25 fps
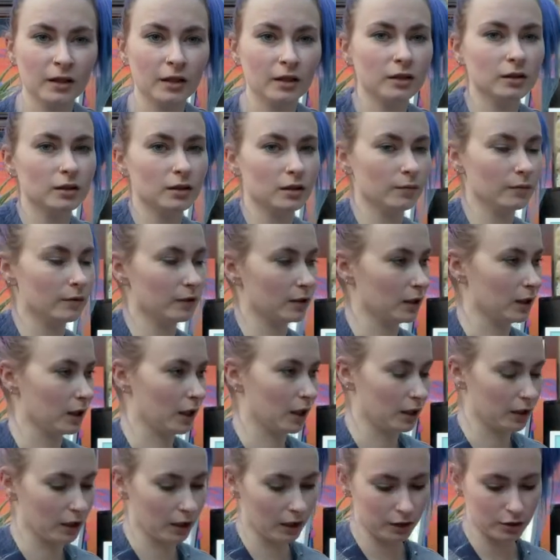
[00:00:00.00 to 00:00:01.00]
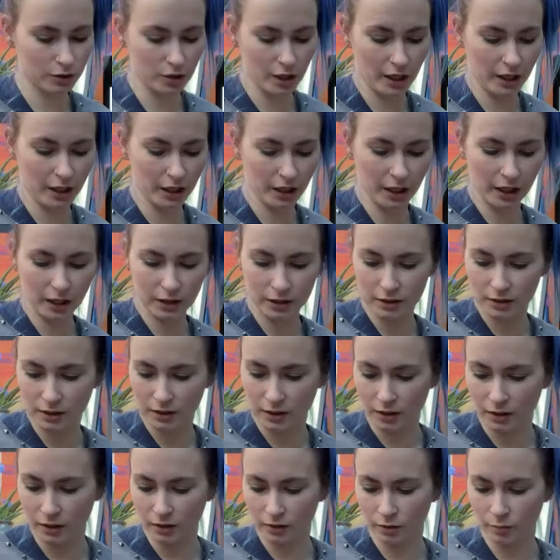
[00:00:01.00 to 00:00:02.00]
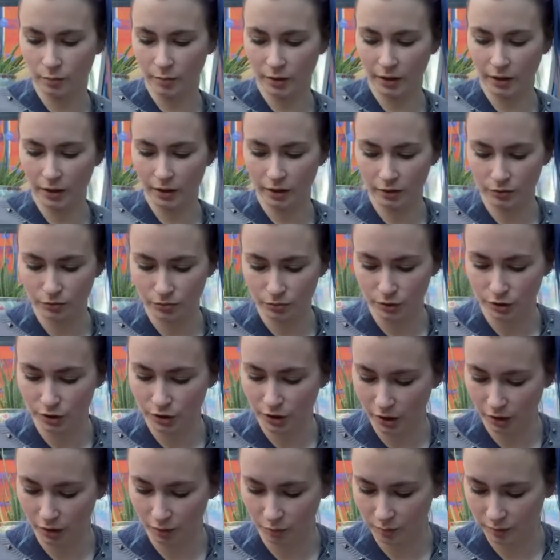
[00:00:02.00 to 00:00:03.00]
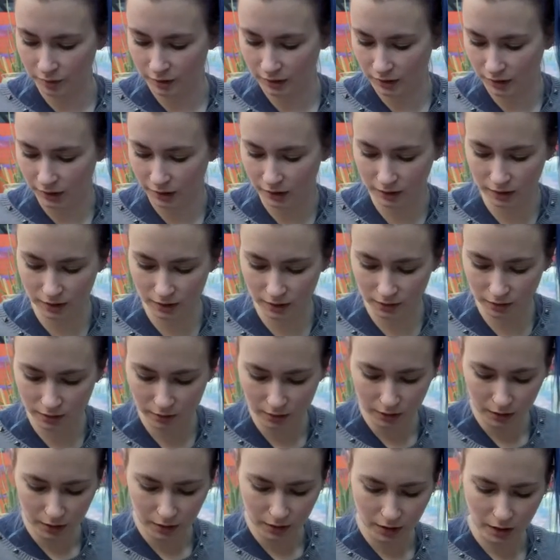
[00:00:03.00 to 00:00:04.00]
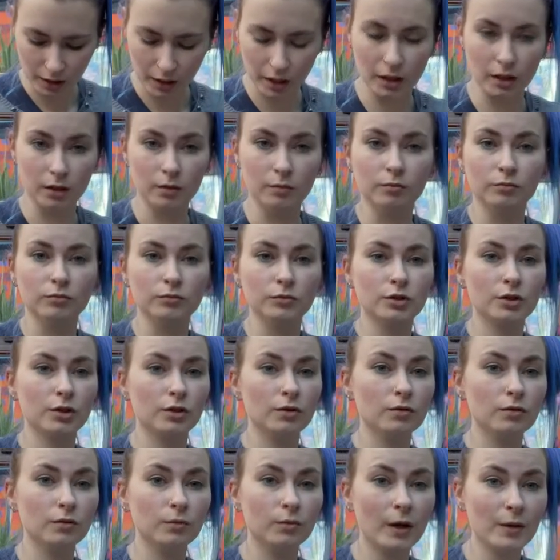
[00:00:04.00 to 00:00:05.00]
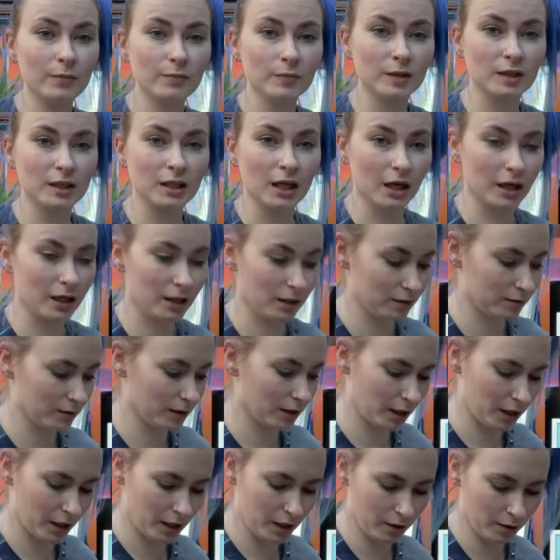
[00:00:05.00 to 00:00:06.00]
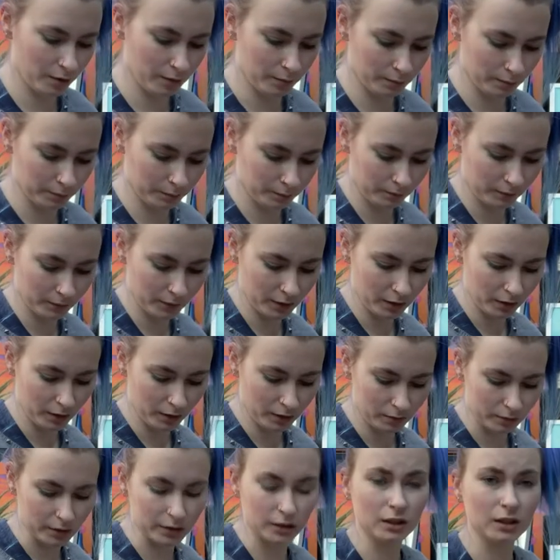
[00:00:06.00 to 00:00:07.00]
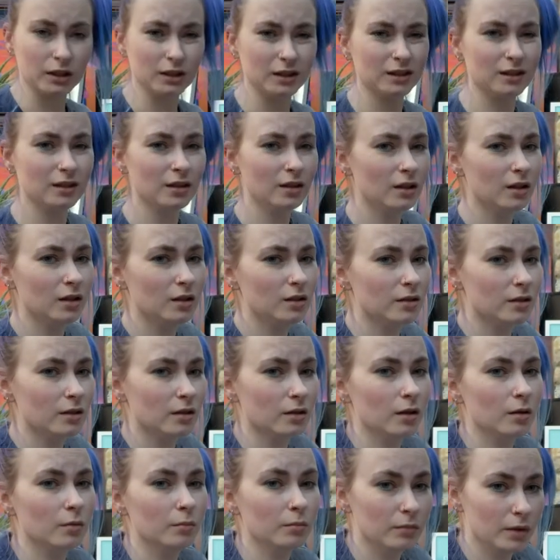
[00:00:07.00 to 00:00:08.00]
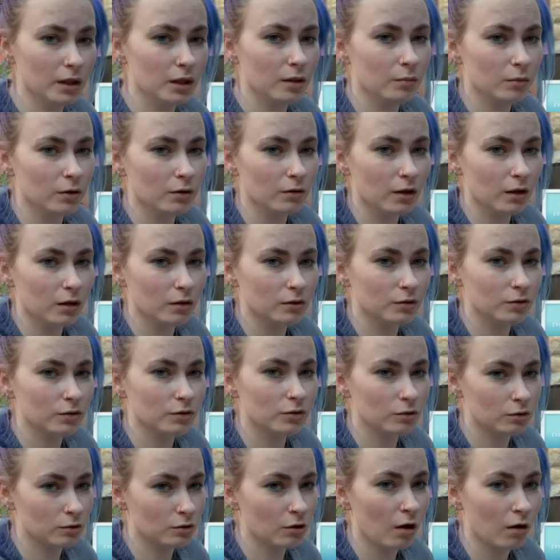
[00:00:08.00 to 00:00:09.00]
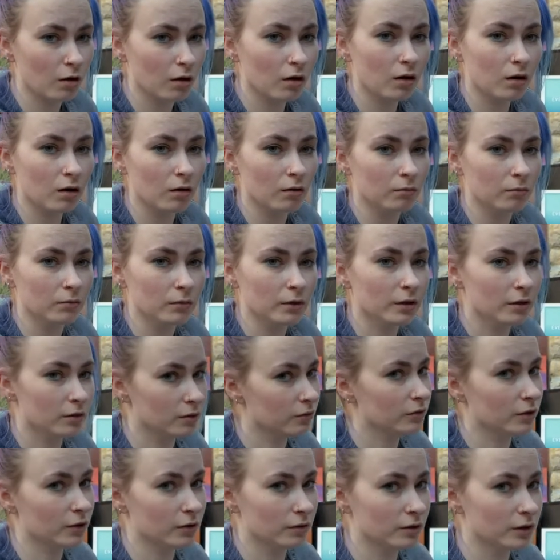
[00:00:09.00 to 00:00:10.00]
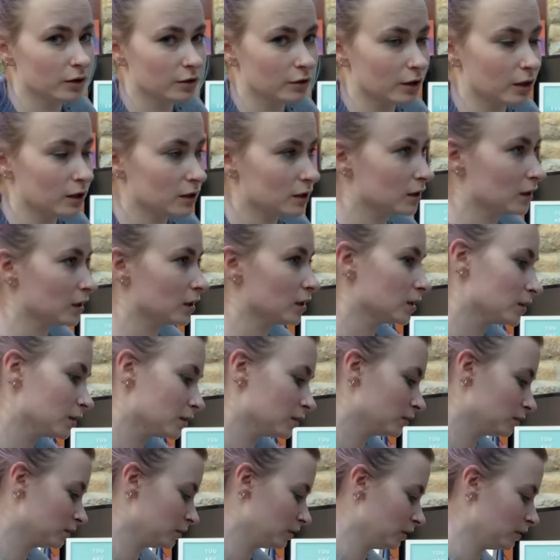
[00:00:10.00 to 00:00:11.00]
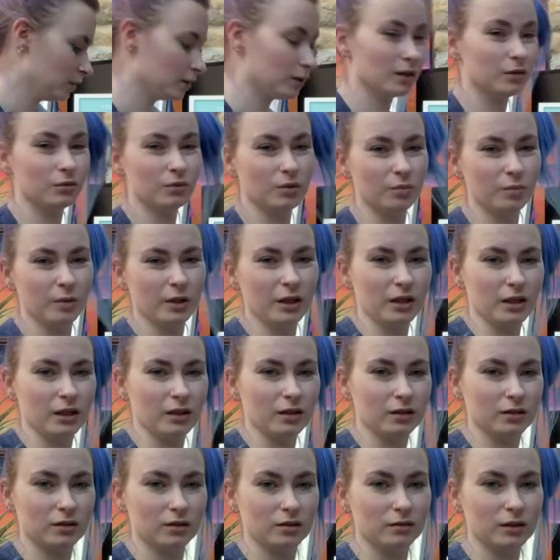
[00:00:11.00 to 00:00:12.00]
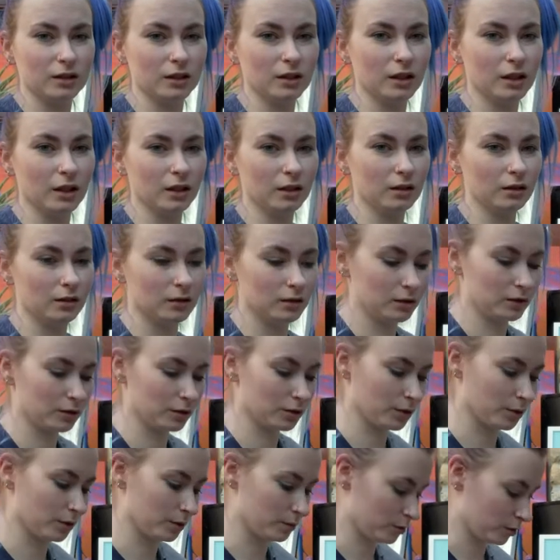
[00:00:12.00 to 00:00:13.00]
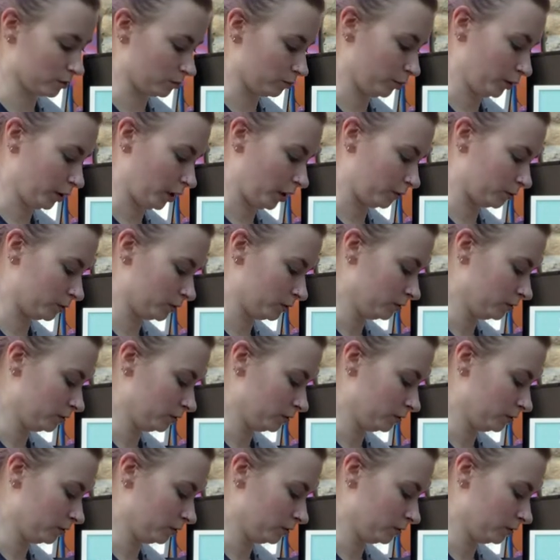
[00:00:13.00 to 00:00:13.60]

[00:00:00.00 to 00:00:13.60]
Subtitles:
Something like that. Try and get us a little bit of return business to the website, which is minimoonarts.com if you're interested. There will be a link to it in the description below.